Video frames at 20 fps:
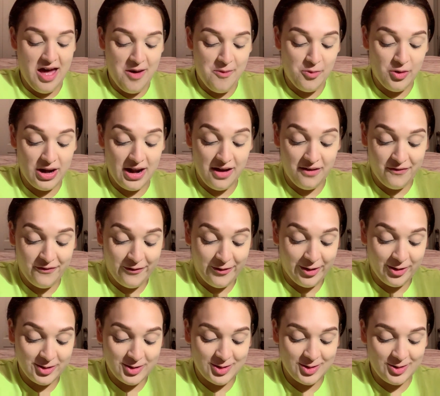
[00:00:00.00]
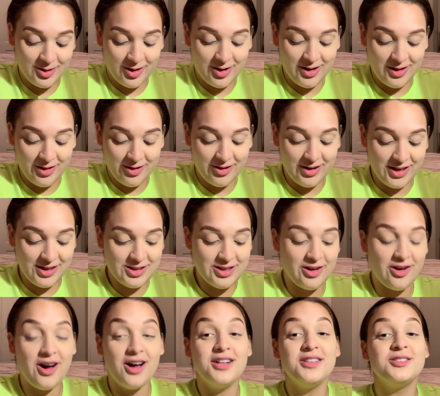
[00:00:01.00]
when I first started learning to
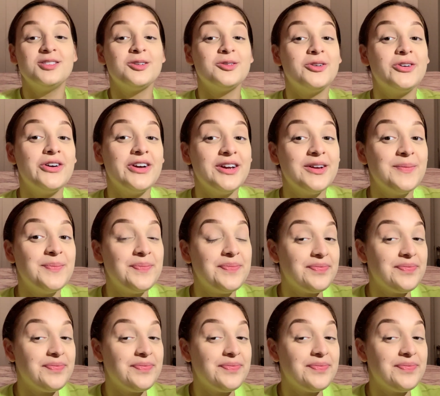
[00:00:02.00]
contour,